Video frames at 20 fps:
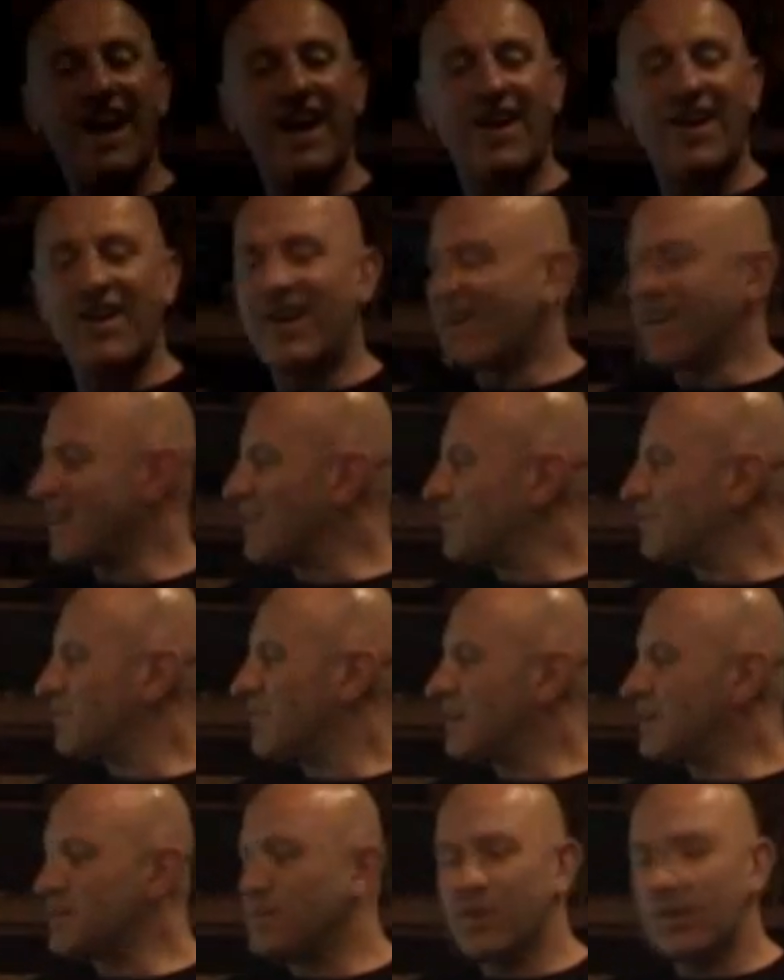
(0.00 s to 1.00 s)
Hi, I'm
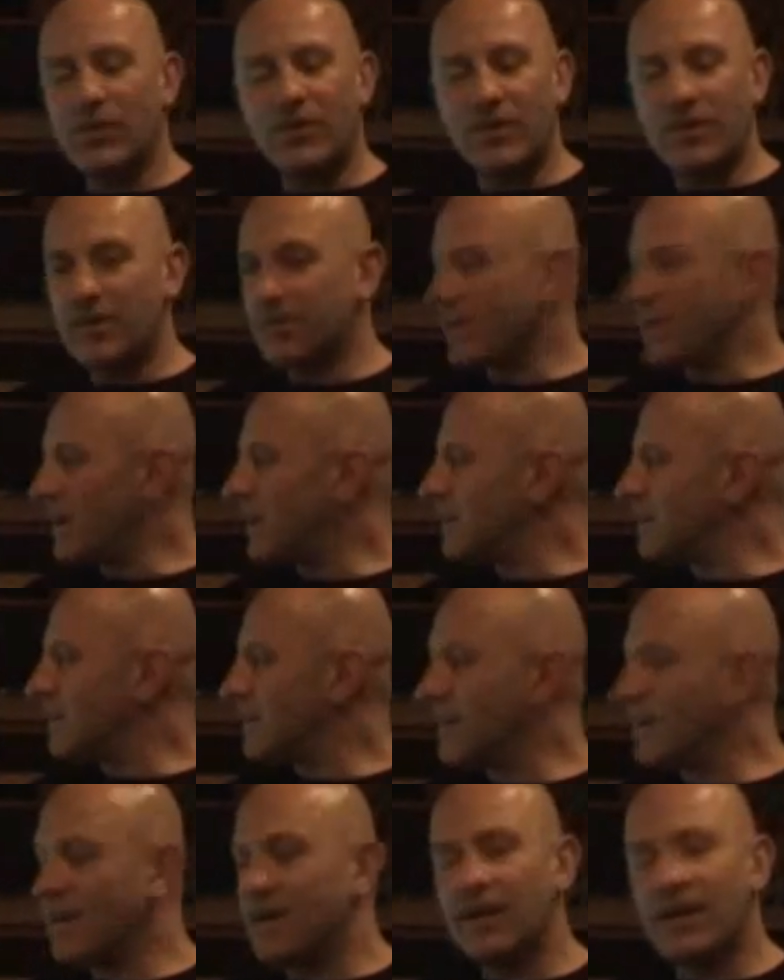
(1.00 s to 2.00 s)
Rennie Pilgrem, and
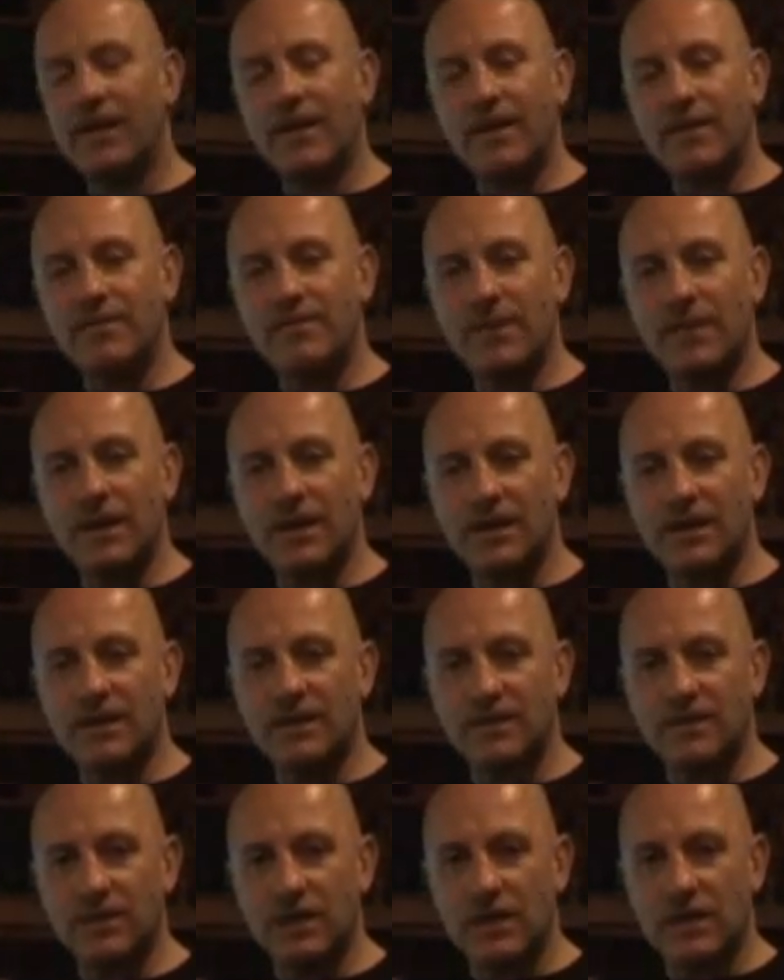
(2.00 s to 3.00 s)
I am
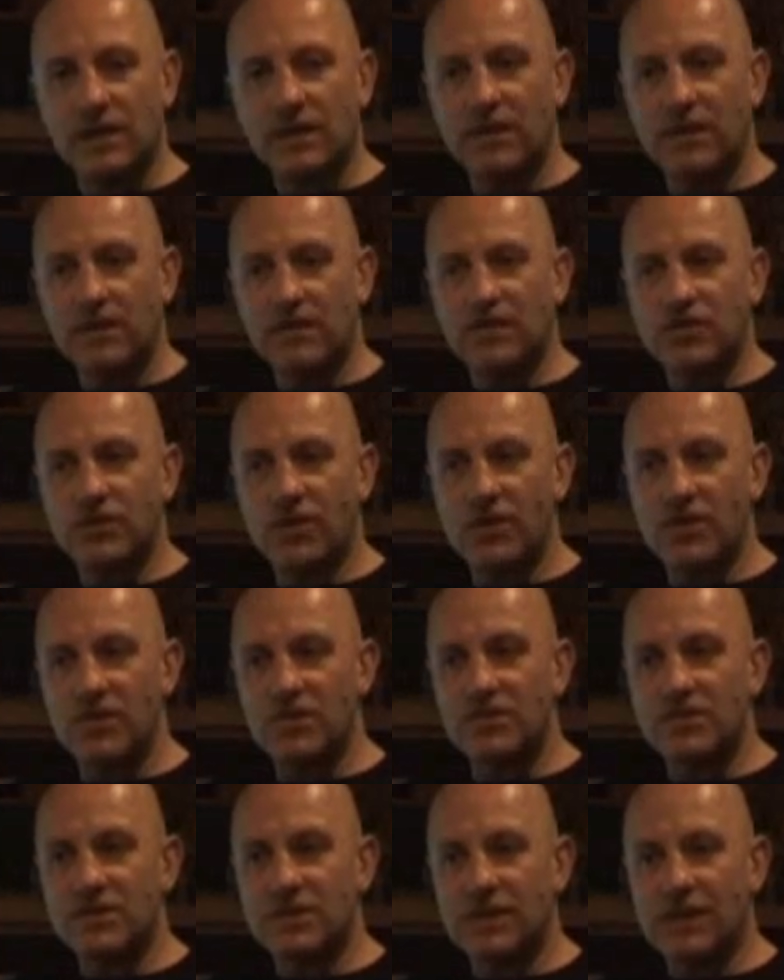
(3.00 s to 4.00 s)
going to show
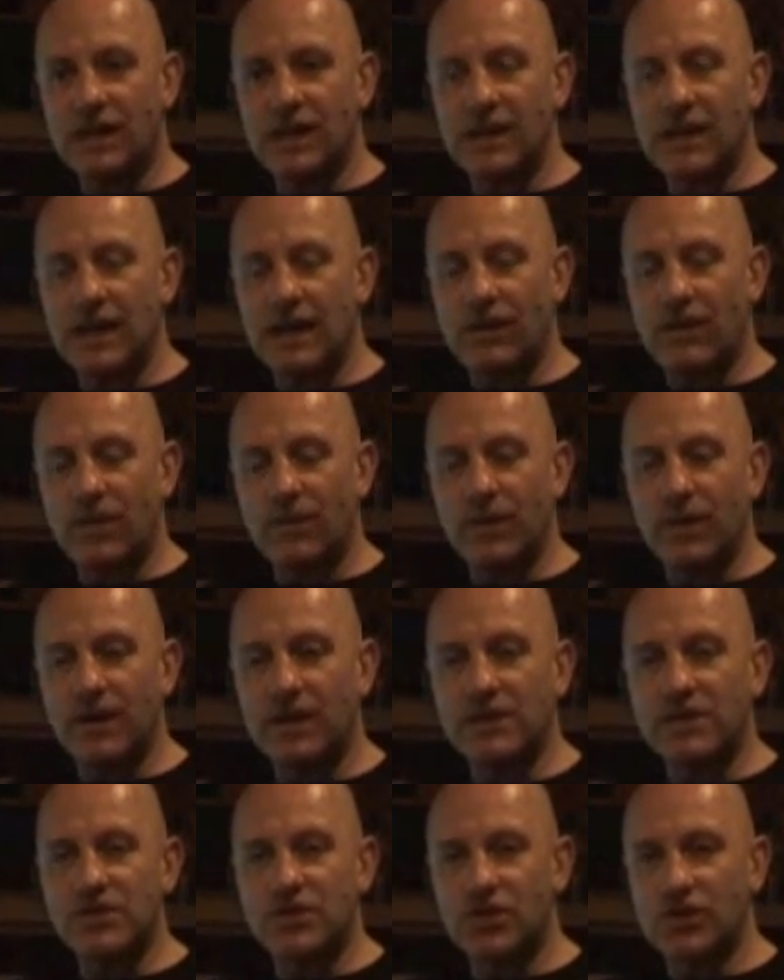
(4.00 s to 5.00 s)
you today how I make
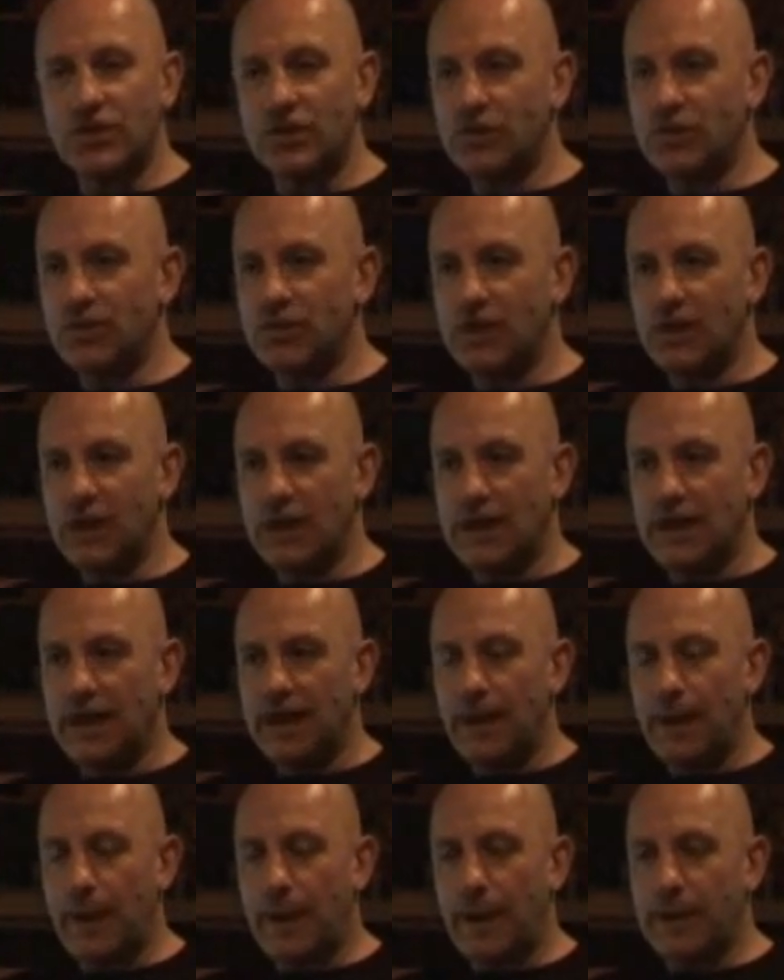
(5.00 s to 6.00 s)
a tune.
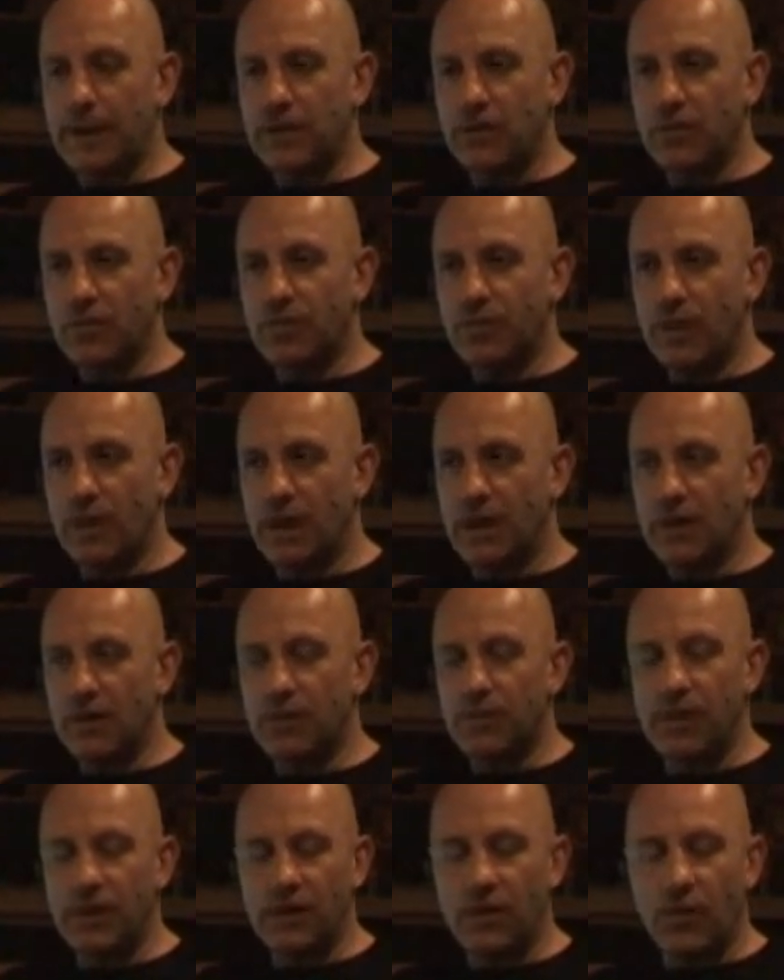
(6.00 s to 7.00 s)
You may or
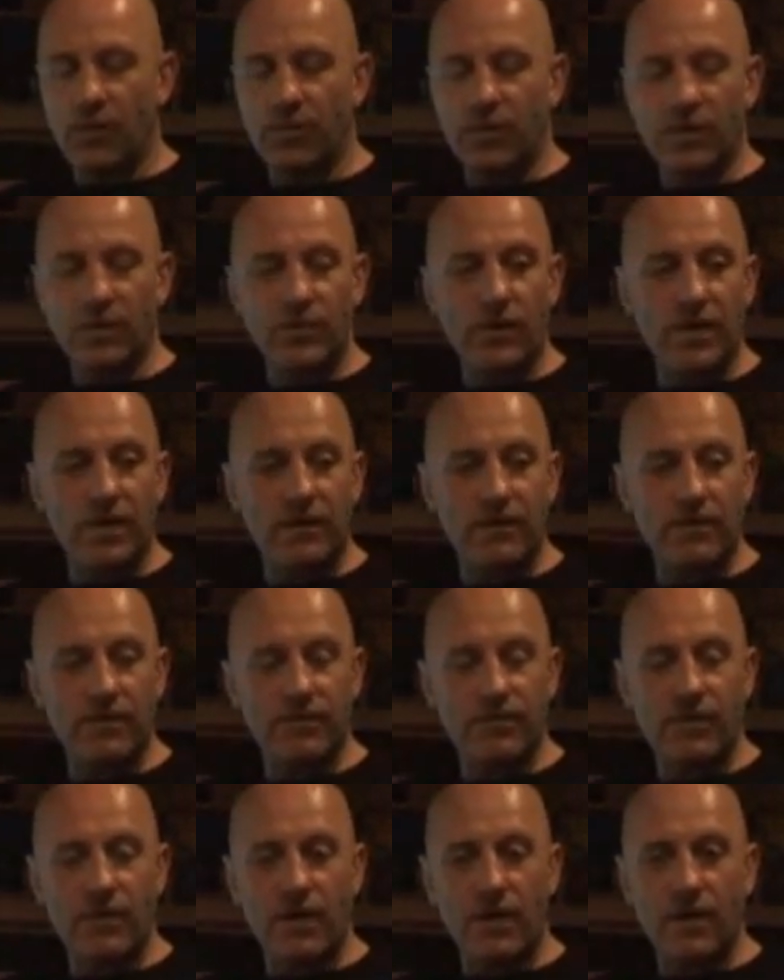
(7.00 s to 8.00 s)
may not be aware
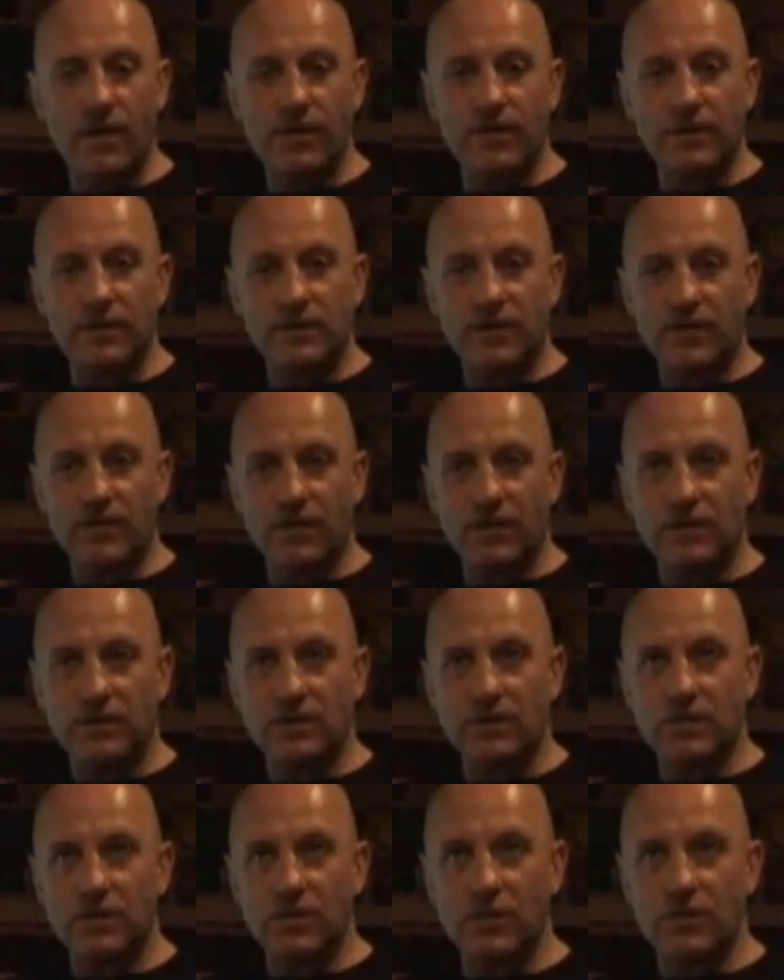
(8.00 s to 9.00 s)
of the stuff I
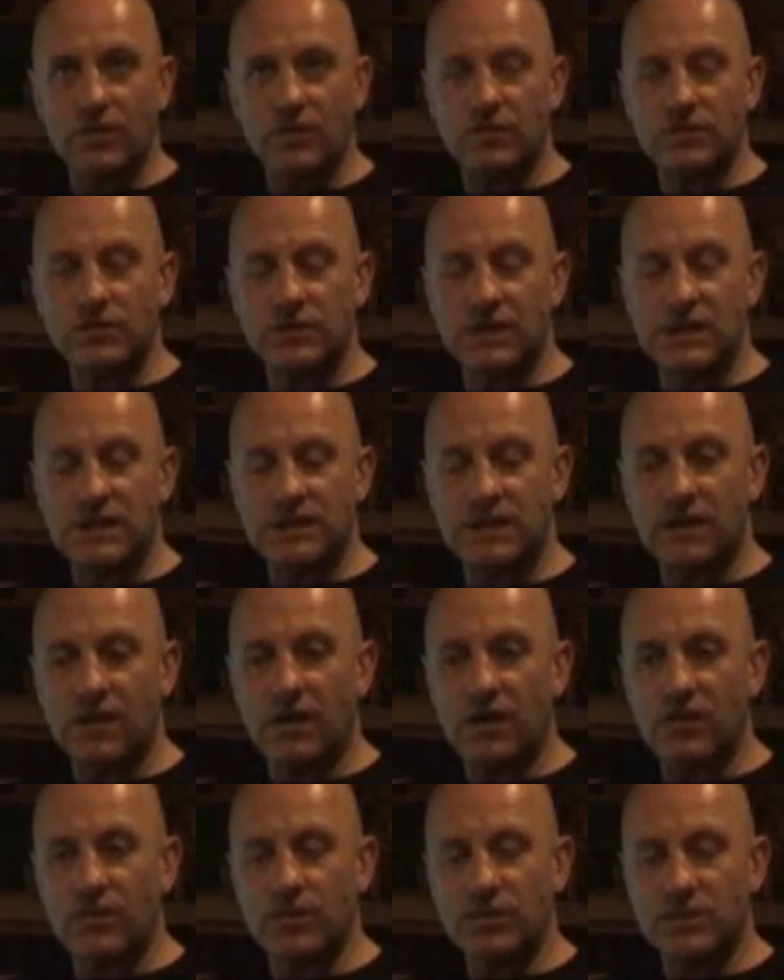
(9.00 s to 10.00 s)
do on
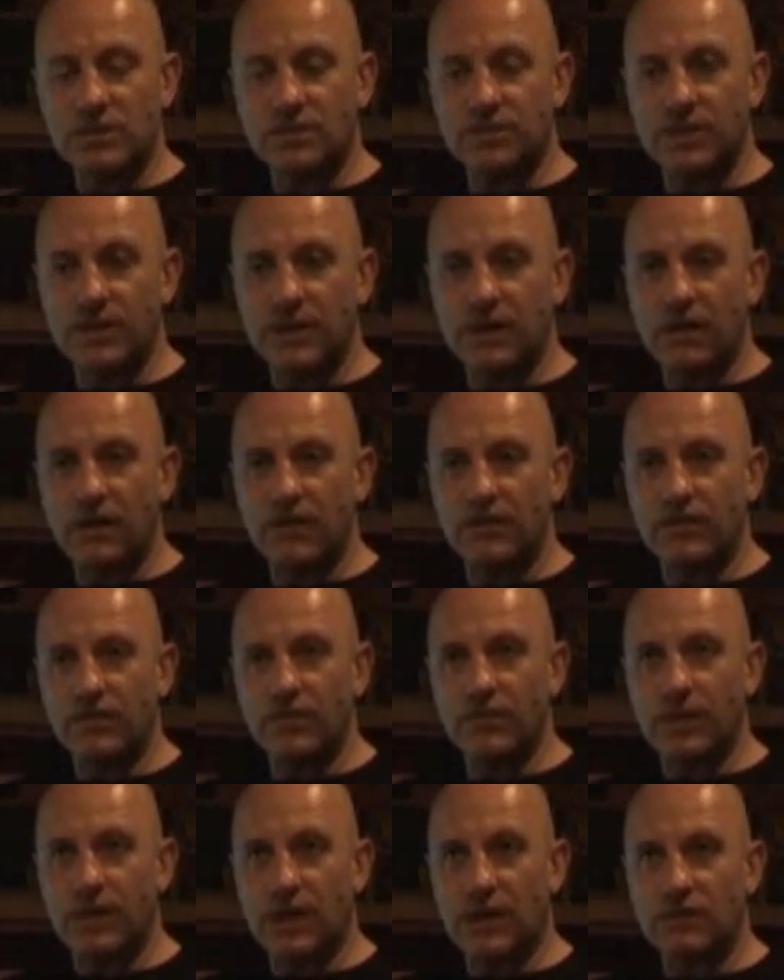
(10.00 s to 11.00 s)
TCR, which has been going for
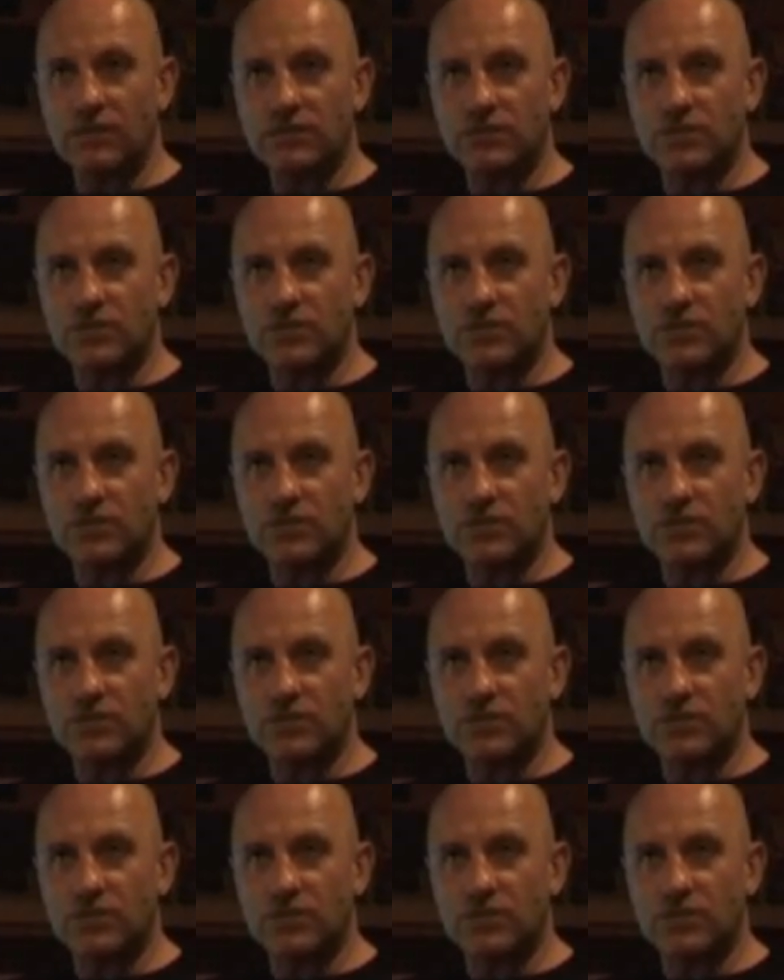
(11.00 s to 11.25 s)
about